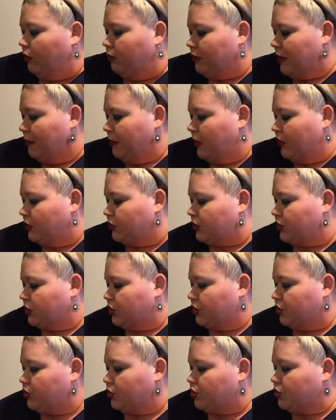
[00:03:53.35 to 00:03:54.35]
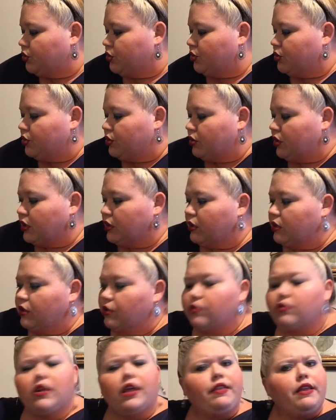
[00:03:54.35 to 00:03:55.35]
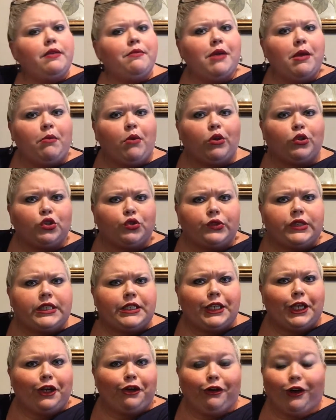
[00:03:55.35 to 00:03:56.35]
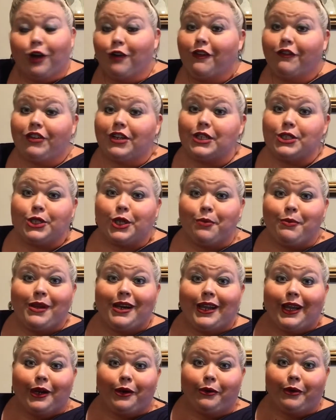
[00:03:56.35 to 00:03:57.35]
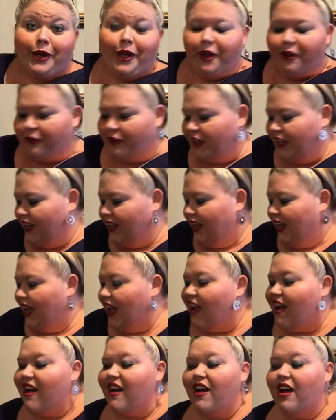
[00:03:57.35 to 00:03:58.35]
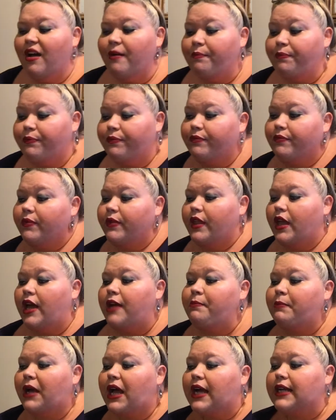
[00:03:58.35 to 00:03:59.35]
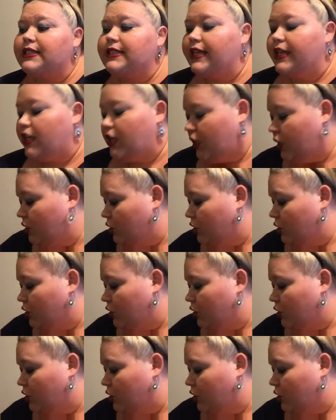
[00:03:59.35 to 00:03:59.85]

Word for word: my most, I think my most recent Grove, I've done so many, I don't know, um, unboxing,